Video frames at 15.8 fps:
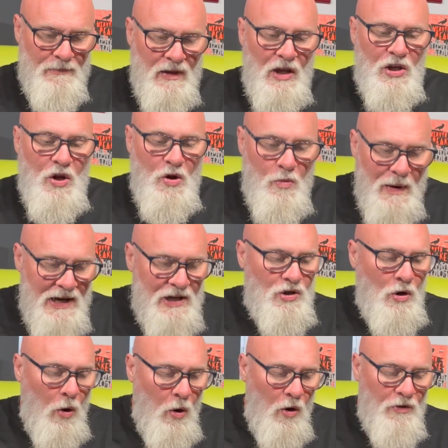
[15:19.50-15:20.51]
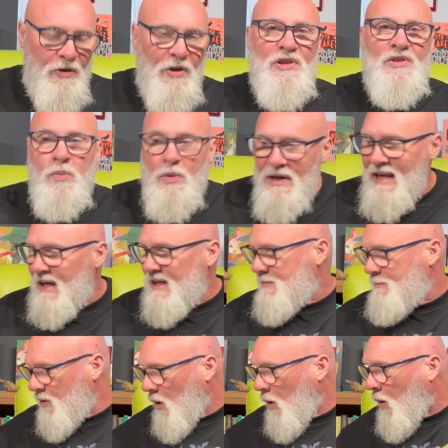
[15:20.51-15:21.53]
you wish authors would
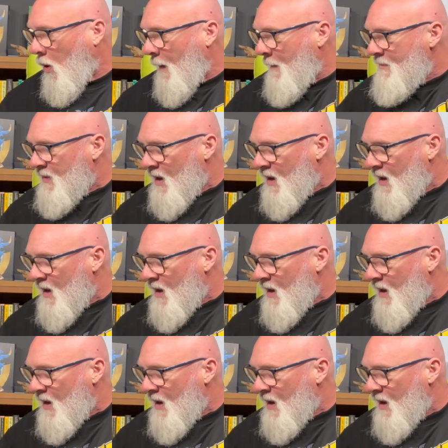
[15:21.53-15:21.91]
explore?